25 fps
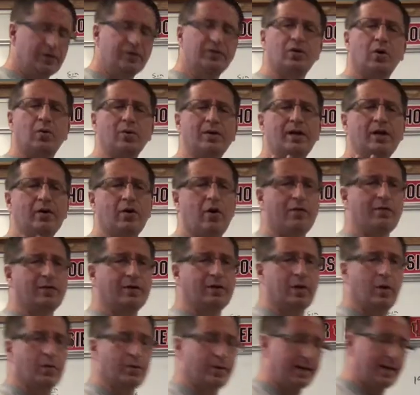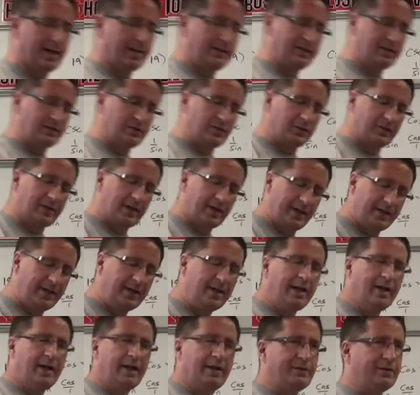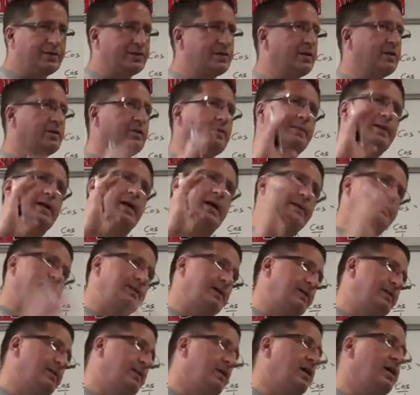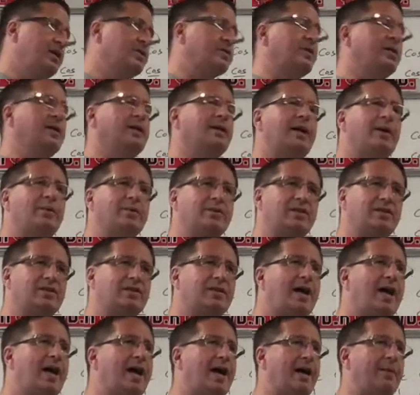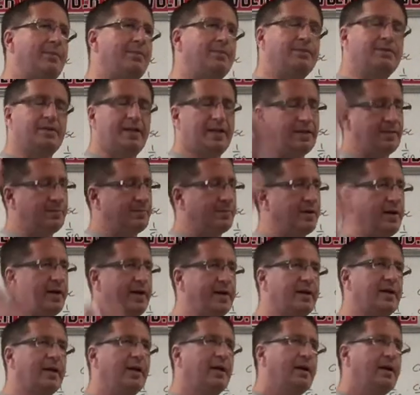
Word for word: Don't get overloaded on these, okay? If you start going, I'm getting lost right here, I would stop, take a break,